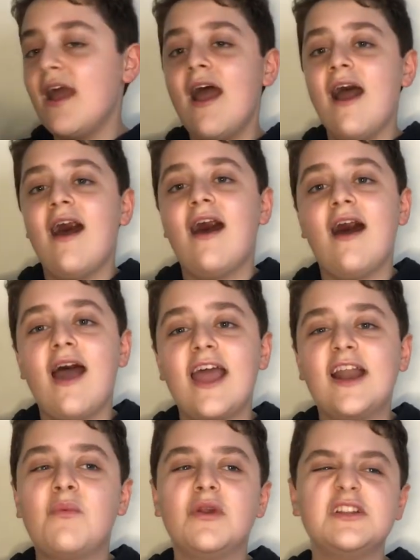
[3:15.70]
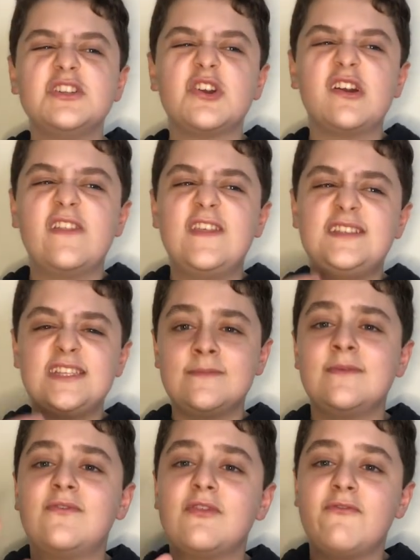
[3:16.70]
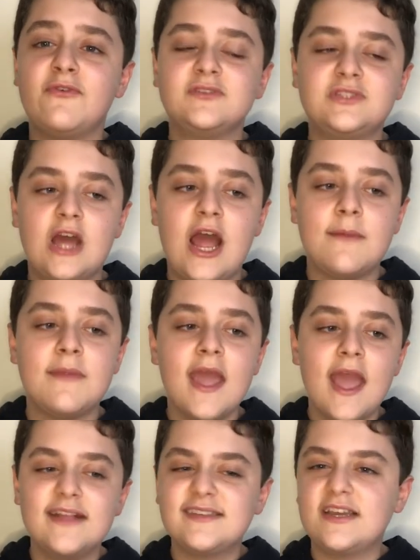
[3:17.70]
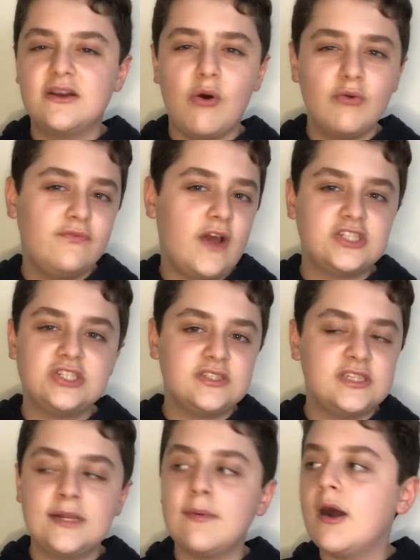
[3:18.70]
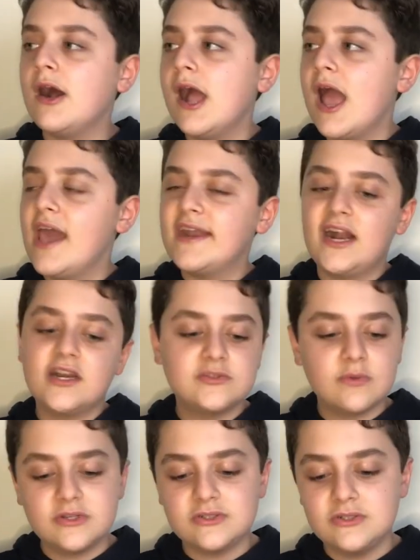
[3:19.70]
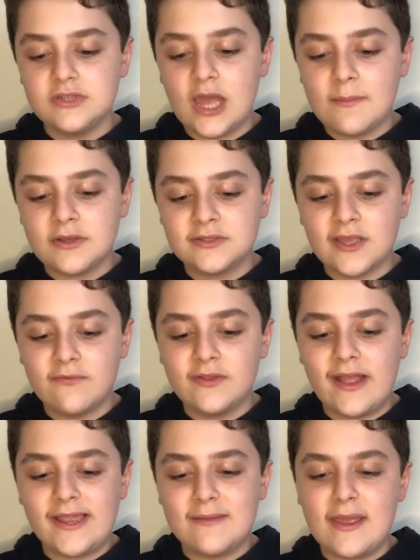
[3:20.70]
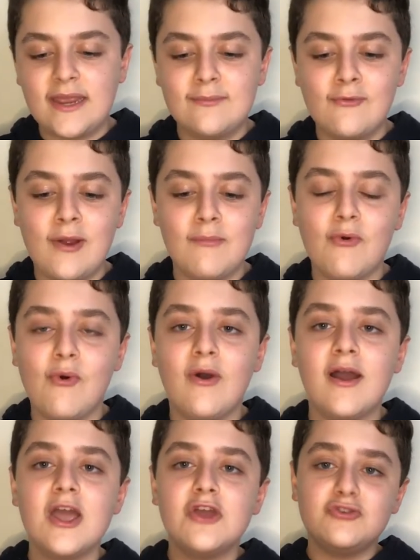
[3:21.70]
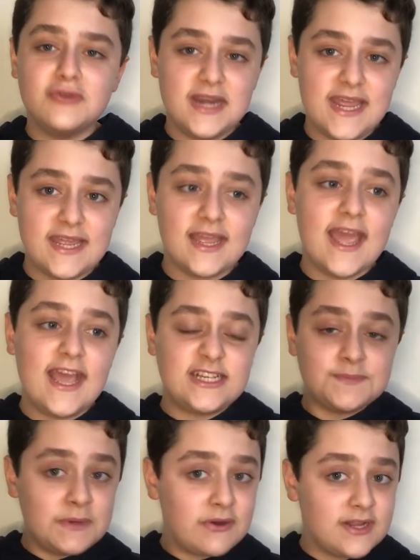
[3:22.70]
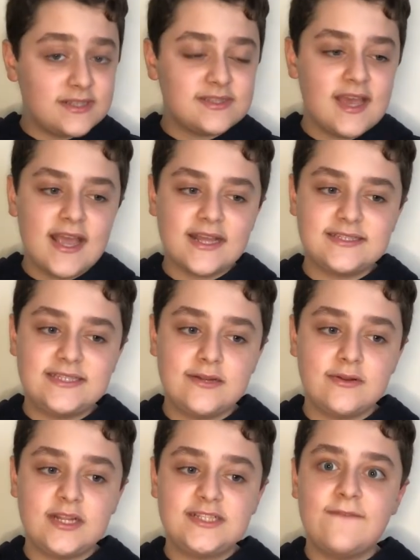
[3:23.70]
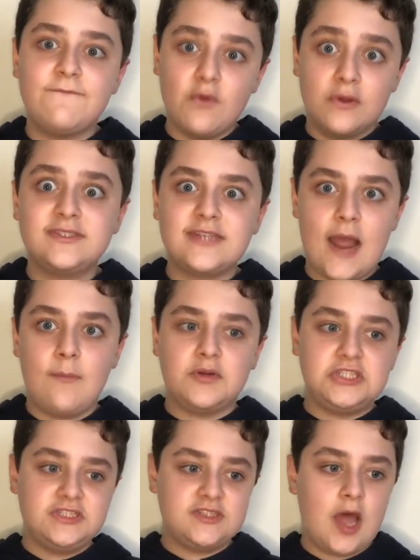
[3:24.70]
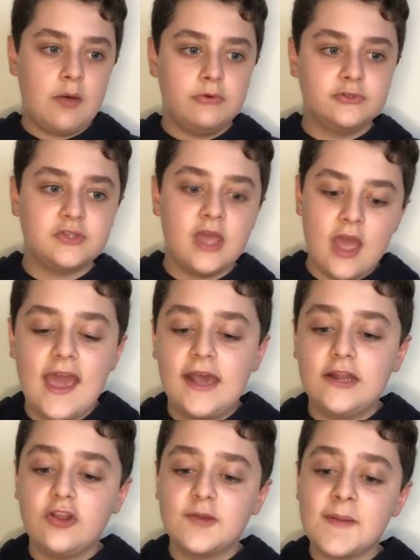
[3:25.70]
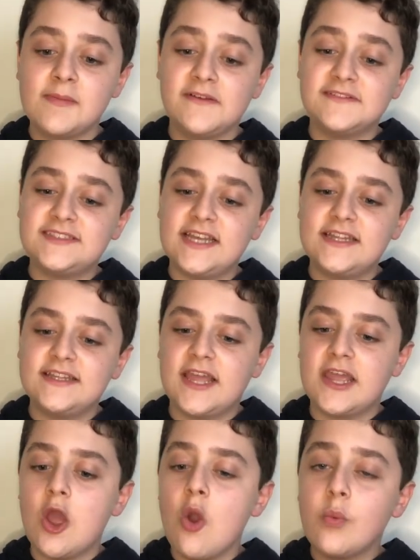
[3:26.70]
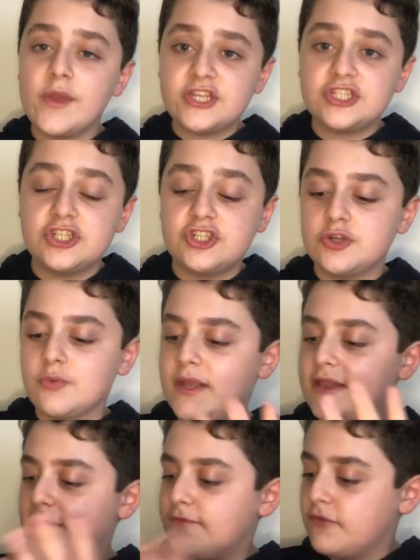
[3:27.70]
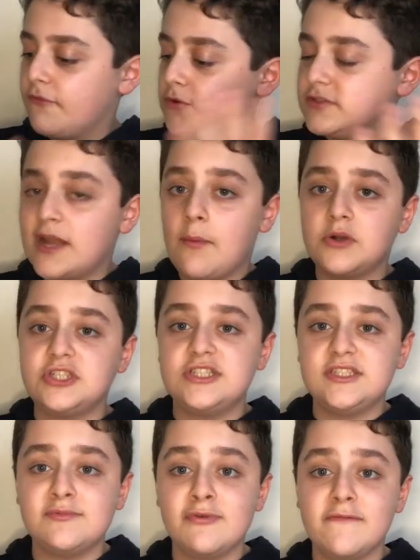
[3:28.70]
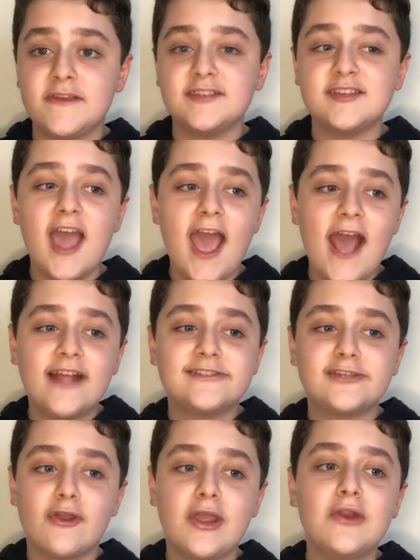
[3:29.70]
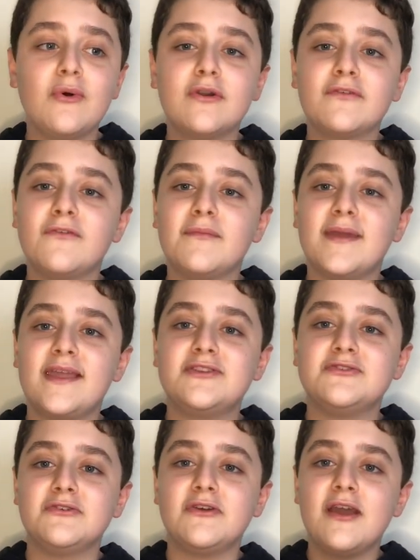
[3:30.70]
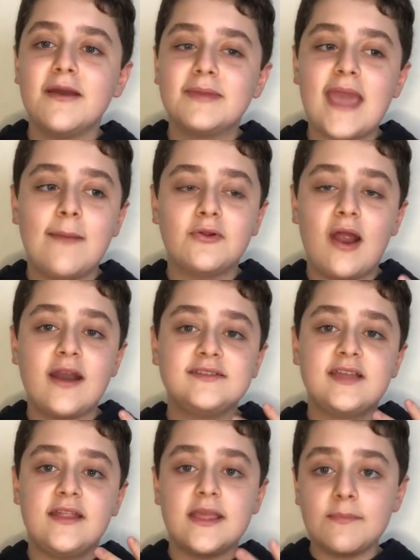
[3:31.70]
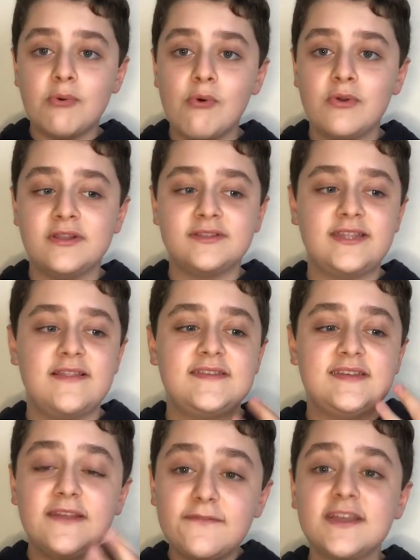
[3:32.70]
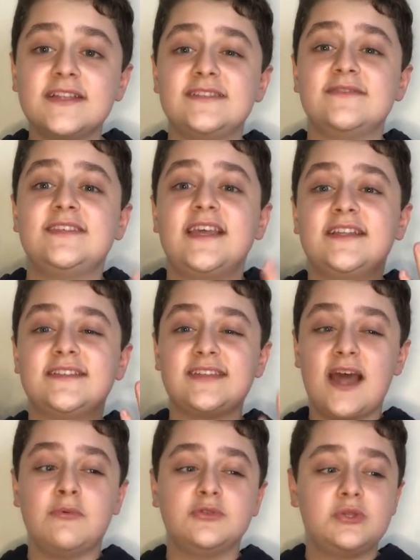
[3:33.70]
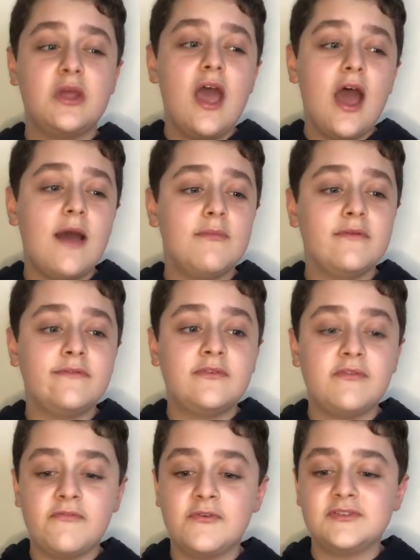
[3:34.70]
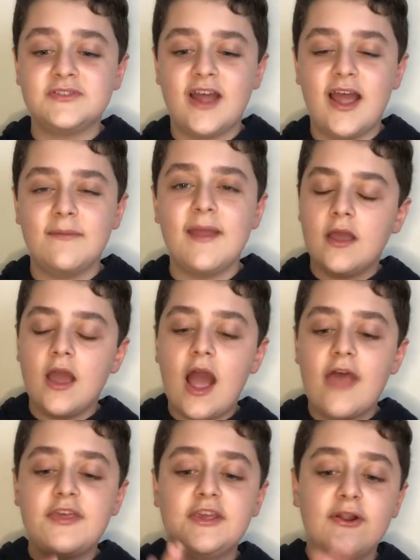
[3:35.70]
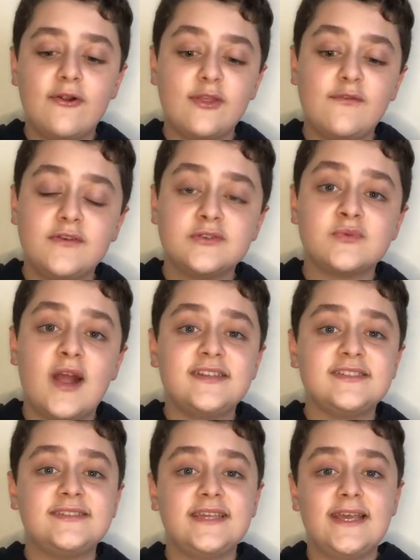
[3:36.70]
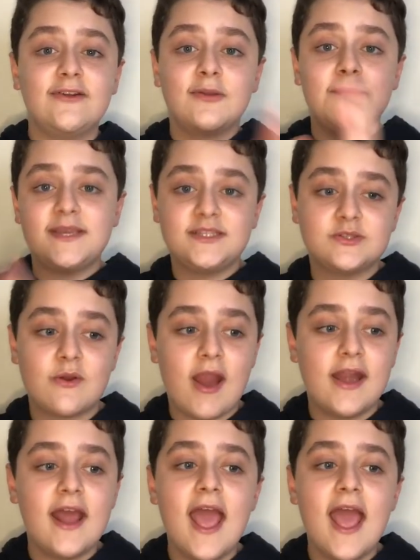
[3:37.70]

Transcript: Uh, and I wanted to go to the cinemas for the first time it's like an old fashioned cinema, and I just want to do that because I feel like it'd make it more a more unique experience, considering it's the first time watching Star Wars. And a lot of people have said that they wished to relive the first time watching these movies. And so, in order for me to be able to understand the importance and the significance of seeing the Star Wars uh, movies for the first time, I think it only feels right to see it on a big screen.